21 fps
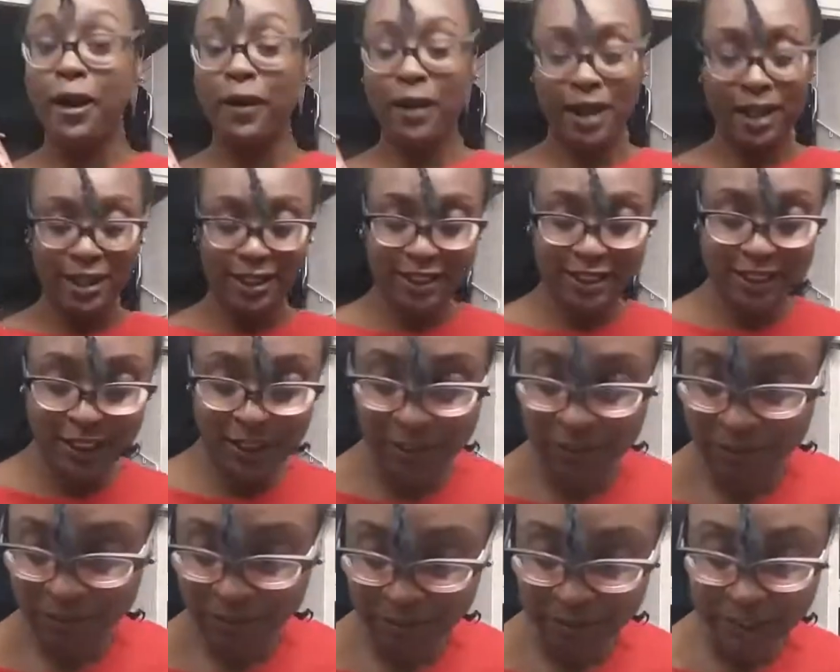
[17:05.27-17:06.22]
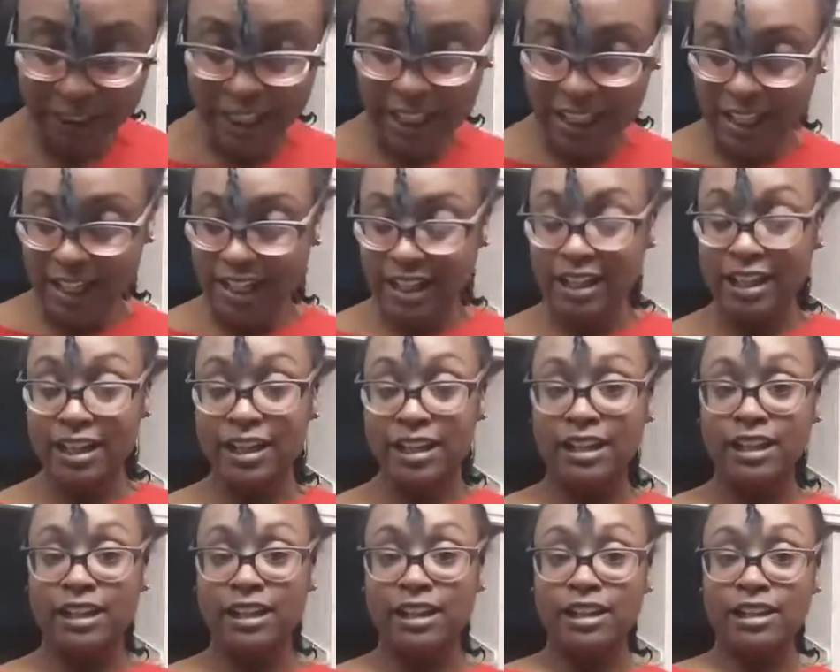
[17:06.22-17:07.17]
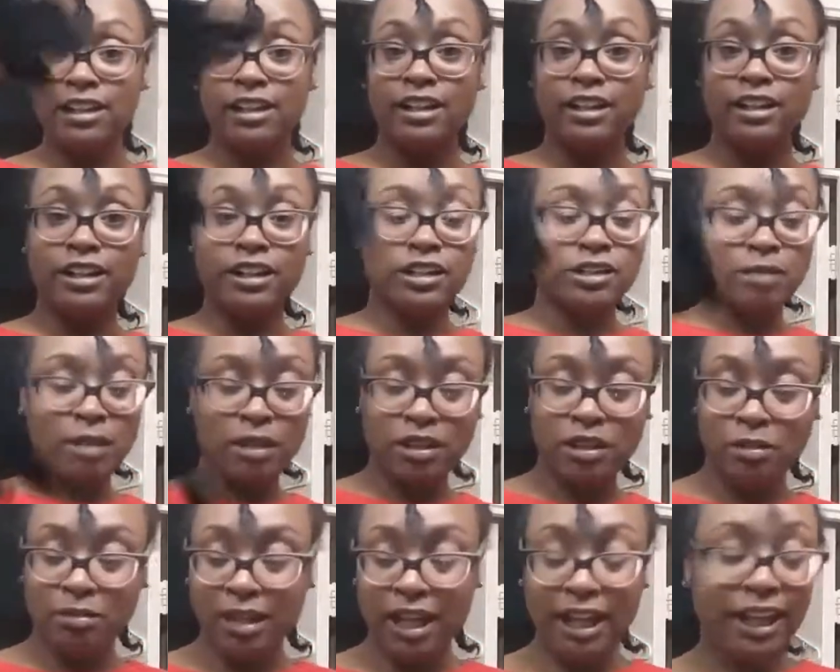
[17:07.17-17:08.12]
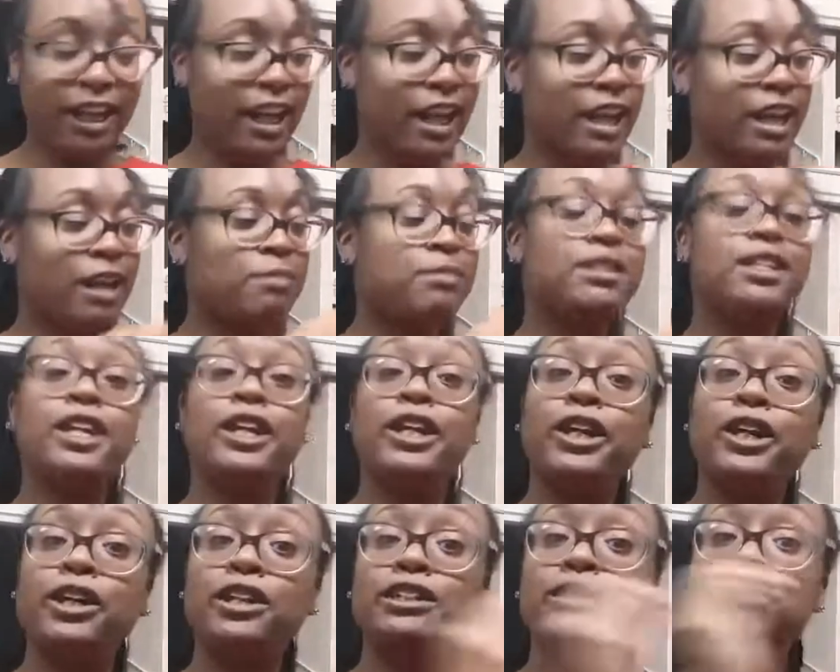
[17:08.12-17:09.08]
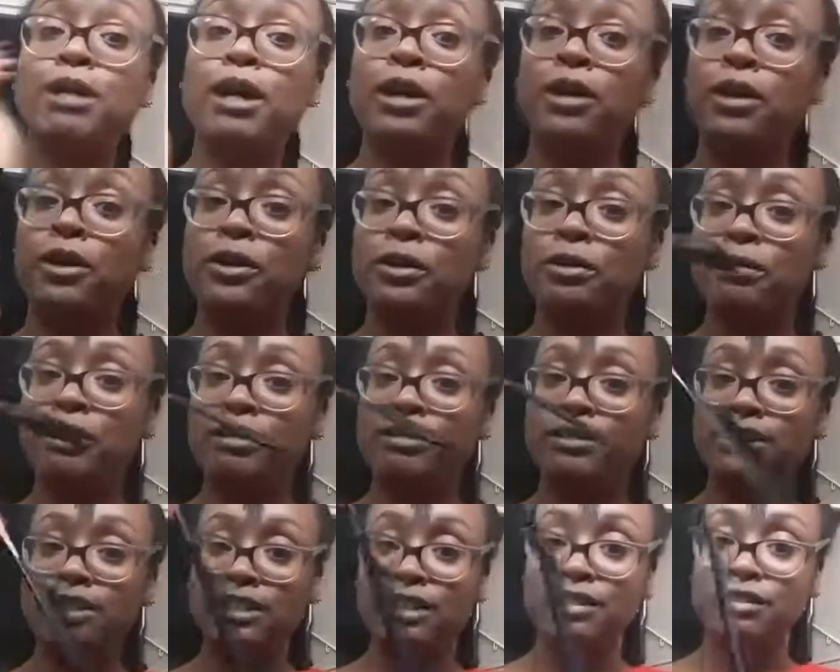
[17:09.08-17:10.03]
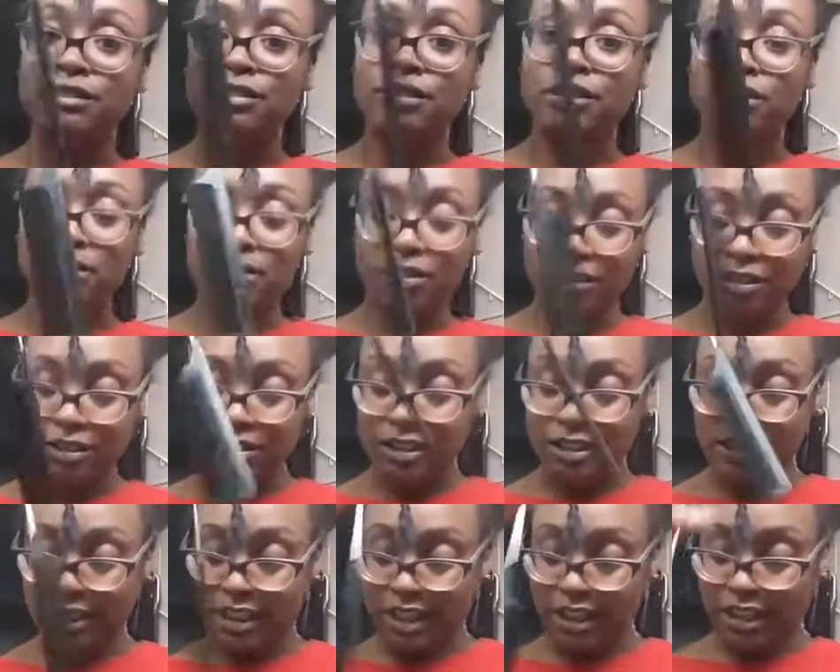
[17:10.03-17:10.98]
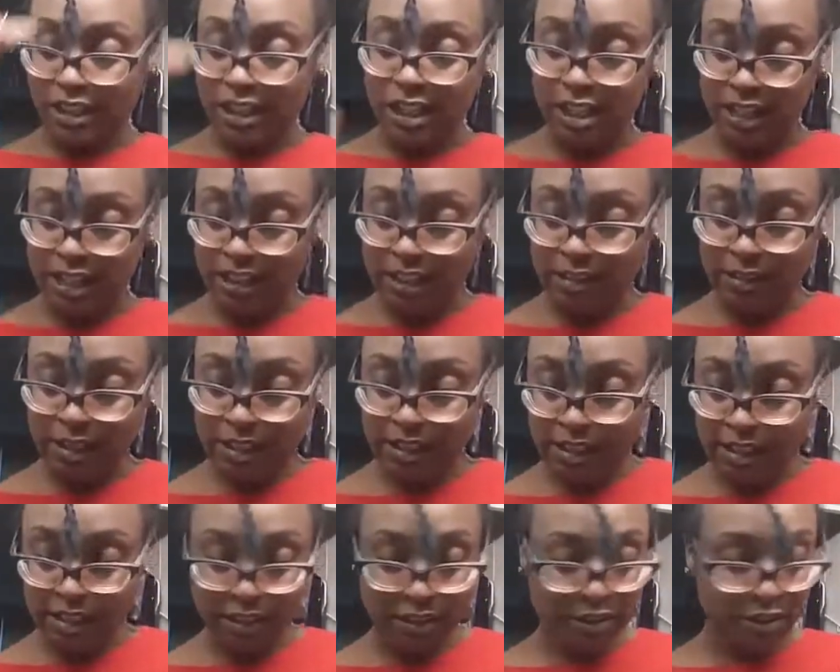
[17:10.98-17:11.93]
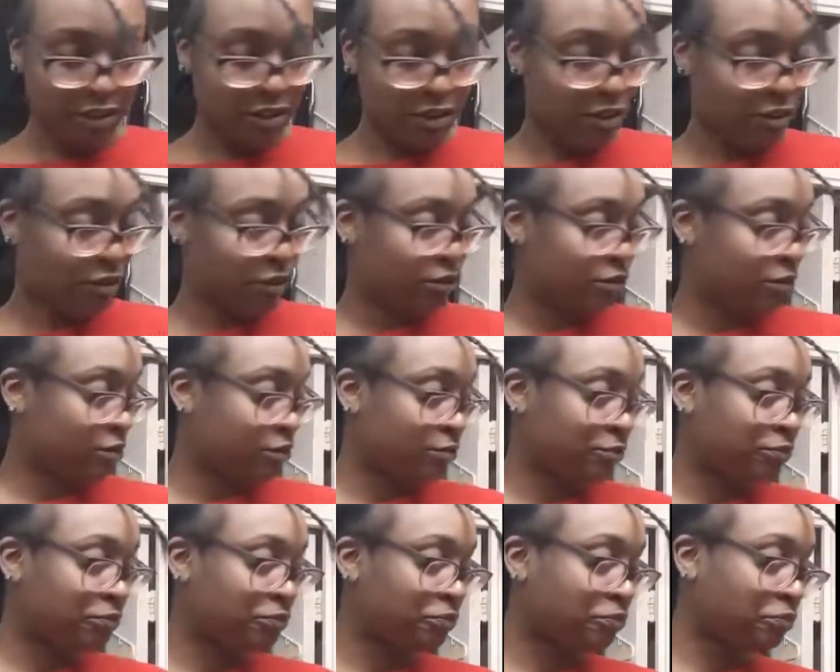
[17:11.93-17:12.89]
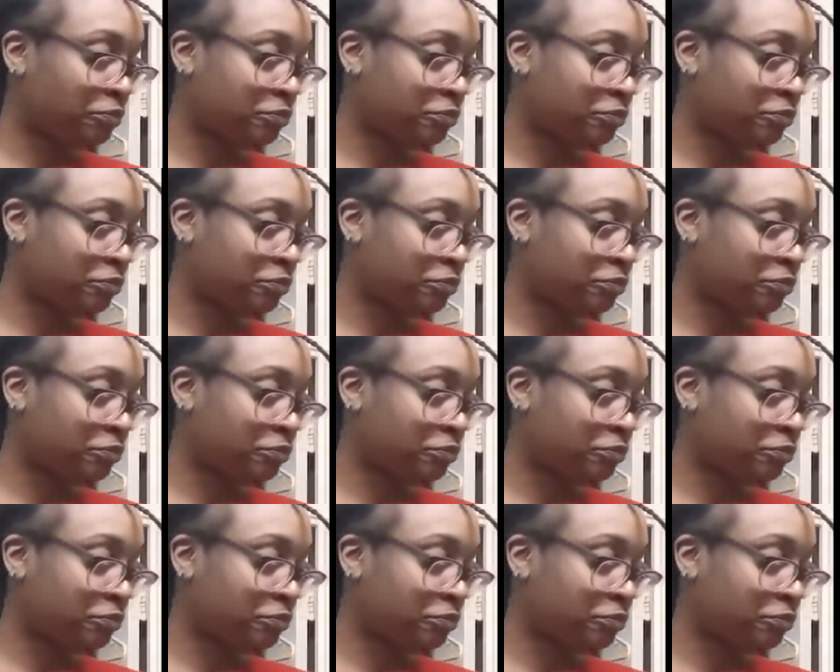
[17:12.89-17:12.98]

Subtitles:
Okay, so here's my little black caps. Here goes my comb. I was looking for the standardized rat tail comb.